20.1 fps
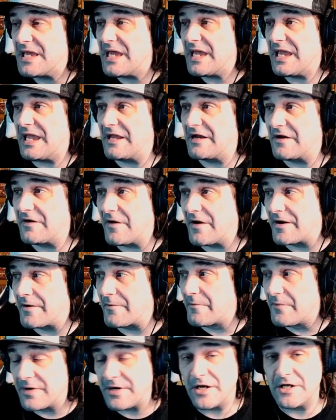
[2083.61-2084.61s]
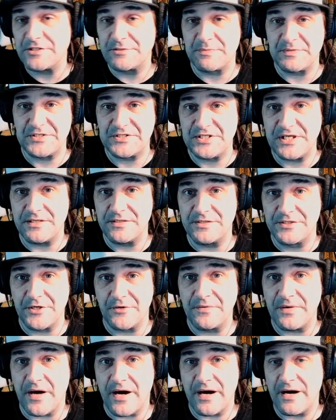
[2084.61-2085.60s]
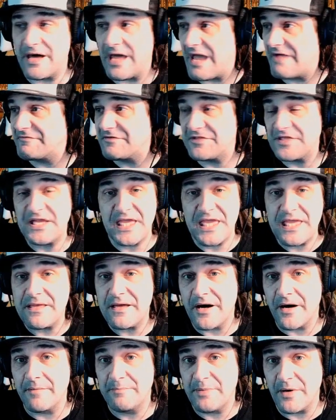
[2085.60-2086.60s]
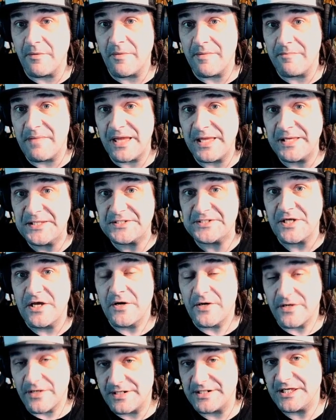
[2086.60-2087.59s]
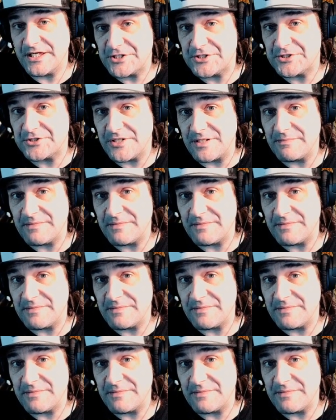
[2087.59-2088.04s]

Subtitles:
and are 100% everything Boa makes on his stream,